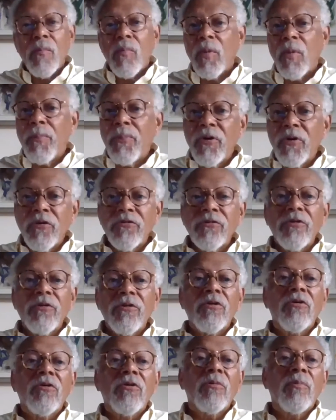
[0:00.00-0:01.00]
more
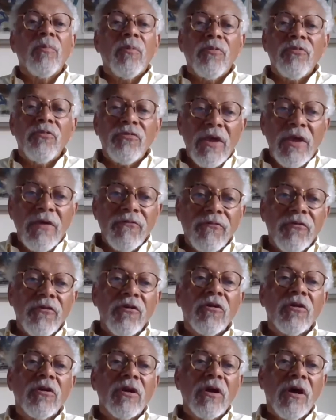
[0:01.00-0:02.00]
personal, safer,